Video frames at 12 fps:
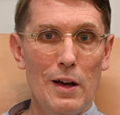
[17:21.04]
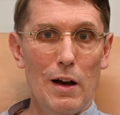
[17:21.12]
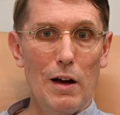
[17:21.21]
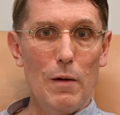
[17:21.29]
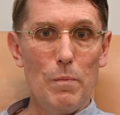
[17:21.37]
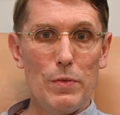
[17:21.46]

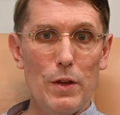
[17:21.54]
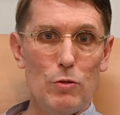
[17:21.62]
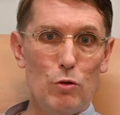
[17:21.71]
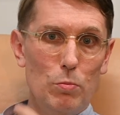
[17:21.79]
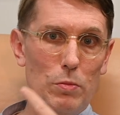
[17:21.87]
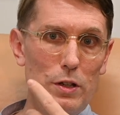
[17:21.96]
I
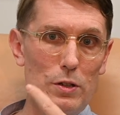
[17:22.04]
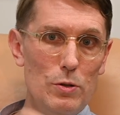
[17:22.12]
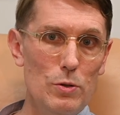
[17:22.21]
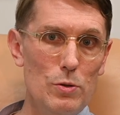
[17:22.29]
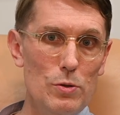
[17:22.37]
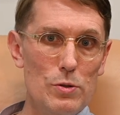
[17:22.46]
normally
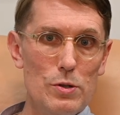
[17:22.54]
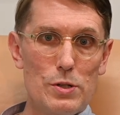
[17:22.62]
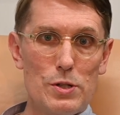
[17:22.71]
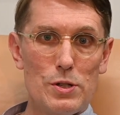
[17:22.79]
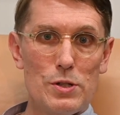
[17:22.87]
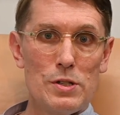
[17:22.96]

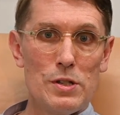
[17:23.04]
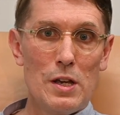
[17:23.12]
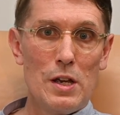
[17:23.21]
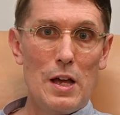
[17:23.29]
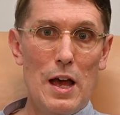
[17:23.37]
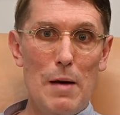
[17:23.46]
use
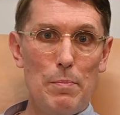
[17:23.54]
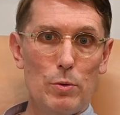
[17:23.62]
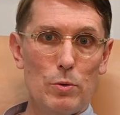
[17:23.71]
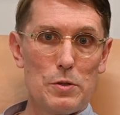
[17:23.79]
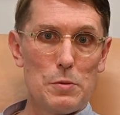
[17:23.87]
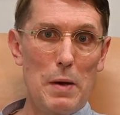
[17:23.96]

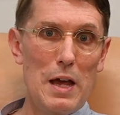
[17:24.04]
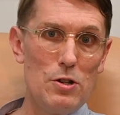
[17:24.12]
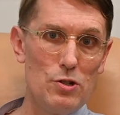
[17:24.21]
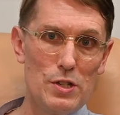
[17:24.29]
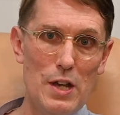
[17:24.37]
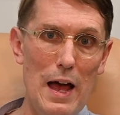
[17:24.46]
Apple's
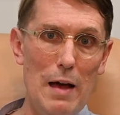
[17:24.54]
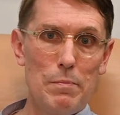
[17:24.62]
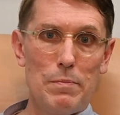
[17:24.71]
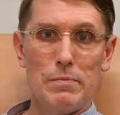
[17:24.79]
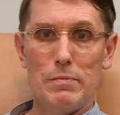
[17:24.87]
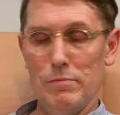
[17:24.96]
Pages app,
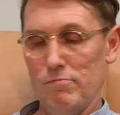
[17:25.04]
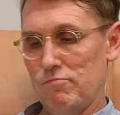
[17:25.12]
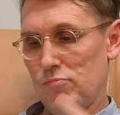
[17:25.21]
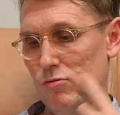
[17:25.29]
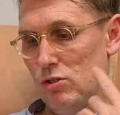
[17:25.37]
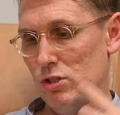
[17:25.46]

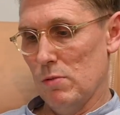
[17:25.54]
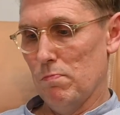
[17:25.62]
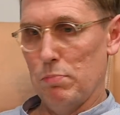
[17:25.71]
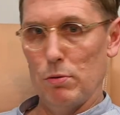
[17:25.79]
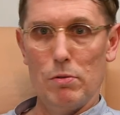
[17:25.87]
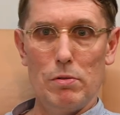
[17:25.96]

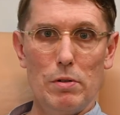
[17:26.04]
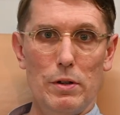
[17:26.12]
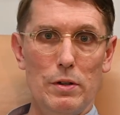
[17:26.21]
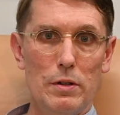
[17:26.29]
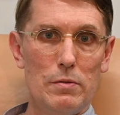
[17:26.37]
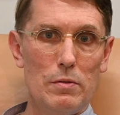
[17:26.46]
simple
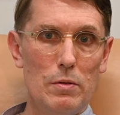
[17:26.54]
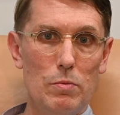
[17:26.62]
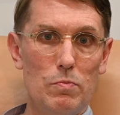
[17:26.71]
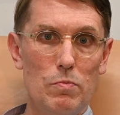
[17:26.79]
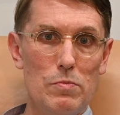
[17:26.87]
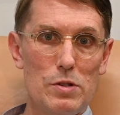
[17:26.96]
and
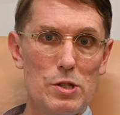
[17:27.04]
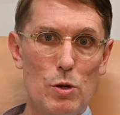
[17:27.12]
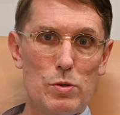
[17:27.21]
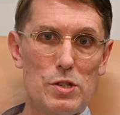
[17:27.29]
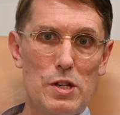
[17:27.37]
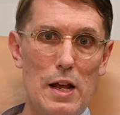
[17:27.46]
it's so
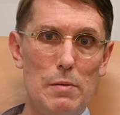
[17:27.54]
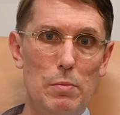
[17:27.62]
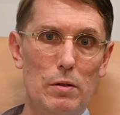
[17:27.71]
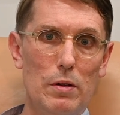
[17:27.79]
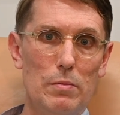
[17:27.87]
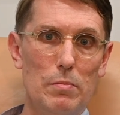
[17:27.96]

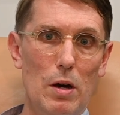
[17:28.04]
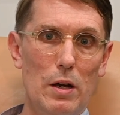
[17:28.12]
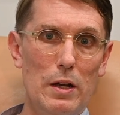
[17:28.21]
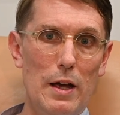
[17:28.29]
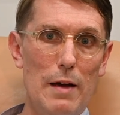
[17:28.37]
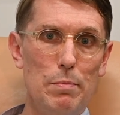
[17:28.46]
stable on
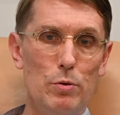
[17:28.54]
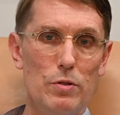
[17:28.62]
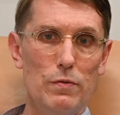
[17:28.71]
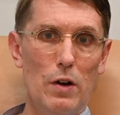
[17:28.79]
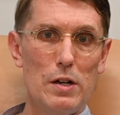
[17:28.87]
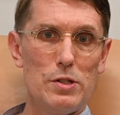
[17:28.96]
my Apple
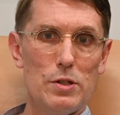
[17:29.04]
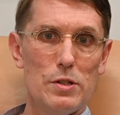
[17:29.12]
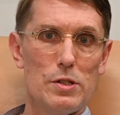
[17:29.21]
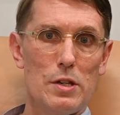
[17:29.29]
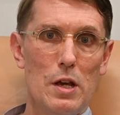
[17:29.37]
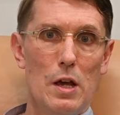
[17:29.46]

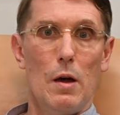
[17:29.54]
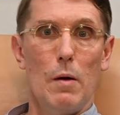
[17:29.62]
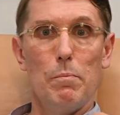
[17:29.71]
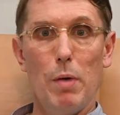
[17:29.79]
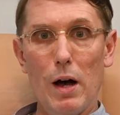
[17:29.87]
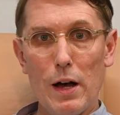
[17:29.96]
devices.
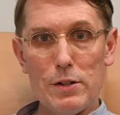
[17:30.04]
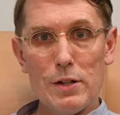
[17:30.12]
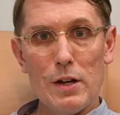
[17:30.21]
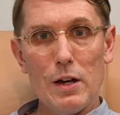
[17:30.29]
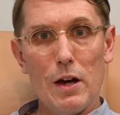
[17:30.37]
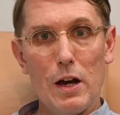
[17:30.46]
But
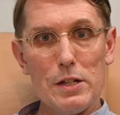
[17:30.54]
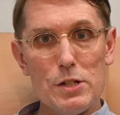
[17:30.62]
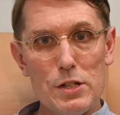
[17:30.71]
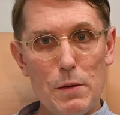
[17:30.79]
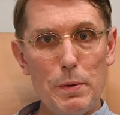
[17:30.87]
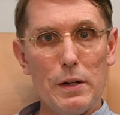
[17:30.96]
I
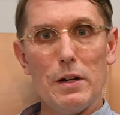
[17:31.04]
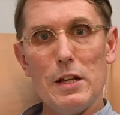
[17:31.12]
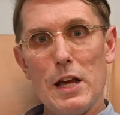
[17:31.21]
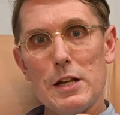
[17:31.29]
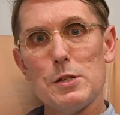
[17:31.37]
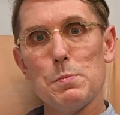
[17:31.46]

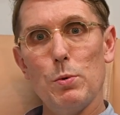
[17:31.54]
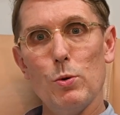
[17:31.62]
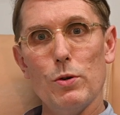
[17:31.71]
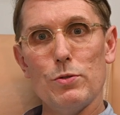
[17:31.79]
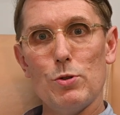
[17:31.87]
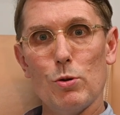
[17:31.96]
typically
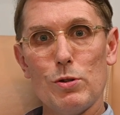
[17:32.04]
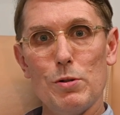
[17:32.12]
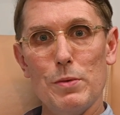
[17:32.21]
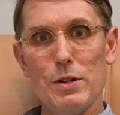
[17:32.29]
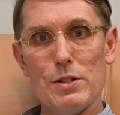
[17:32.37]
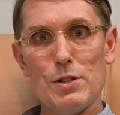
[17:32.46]
export
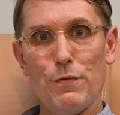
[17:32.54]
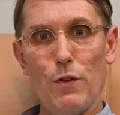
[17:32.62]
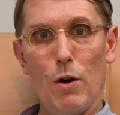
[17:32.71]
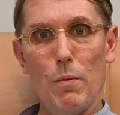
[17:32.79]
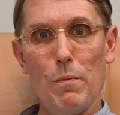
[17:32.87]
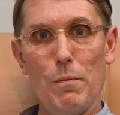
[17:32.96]
documents
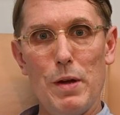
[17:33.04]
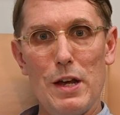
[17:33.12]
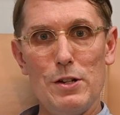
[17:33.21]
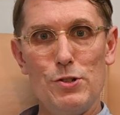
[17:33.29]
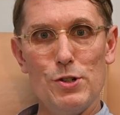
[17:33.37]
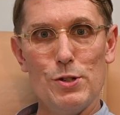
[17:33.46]
from
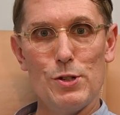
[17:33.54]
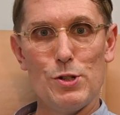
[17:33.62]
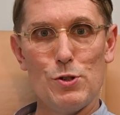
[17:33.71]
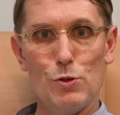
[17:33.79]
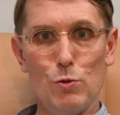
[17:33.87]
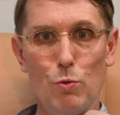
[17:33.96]
Pages
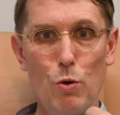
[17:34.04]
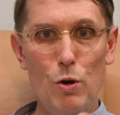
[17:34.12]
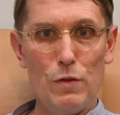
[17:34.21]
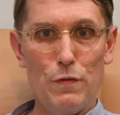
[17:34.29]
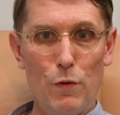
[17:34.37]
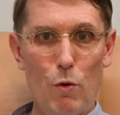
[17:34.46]
to
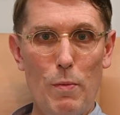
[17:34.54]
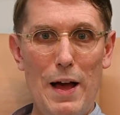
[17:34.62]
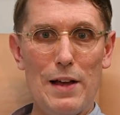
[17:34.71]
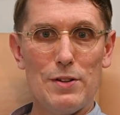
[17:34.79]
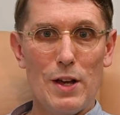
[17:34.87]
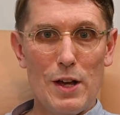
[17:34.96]
Word
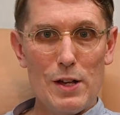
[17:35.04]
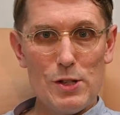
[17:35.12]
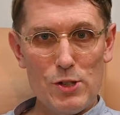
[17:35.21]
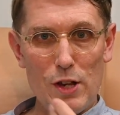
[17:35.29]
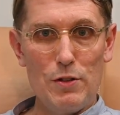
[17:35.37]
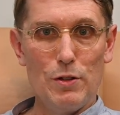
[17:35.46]
format,
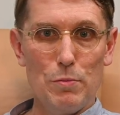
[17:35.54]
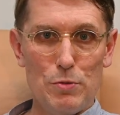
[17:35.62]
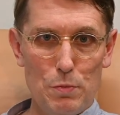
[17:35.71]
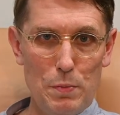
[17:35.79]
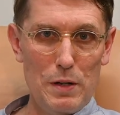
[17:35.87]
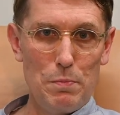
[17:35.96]
send them
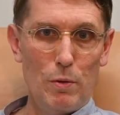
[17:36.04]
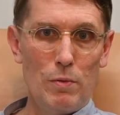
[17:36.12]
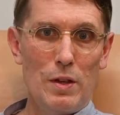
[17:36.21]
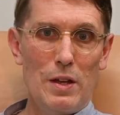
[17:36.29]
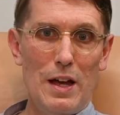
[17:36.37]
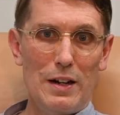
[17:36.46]
to people,
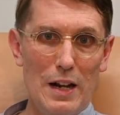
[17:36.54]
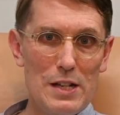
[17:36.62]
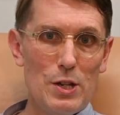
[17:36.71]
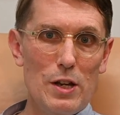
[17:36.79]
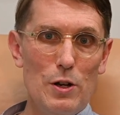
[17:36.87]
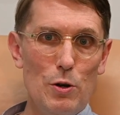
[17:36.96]

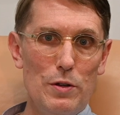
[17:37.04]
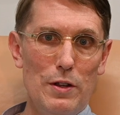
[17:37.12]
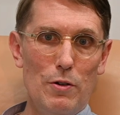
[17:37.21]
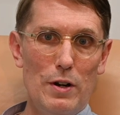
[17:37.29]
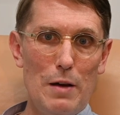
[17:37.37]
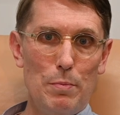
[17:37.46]
unless I know
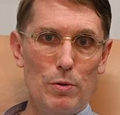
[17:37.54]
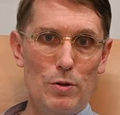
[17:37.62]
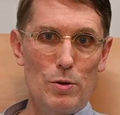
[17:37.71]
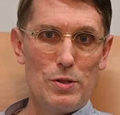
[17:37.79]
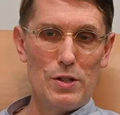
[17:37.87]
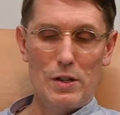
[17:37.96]
they're an Apple
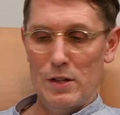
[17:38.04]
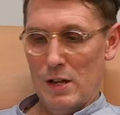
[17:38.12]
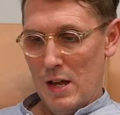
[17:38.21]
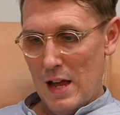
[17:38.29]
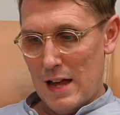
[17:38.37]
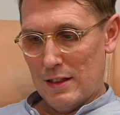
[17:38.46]
user
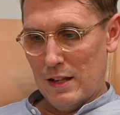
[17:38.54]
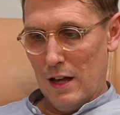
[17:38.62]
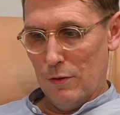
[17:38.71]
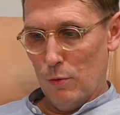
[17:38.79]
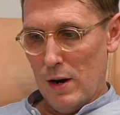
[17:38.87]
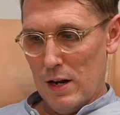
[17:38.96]
at the
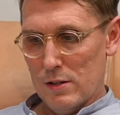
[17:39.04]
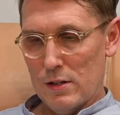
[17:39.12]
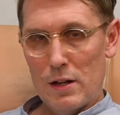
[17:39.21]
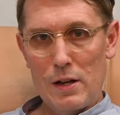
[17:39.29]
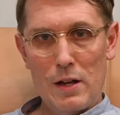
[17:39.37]
other end.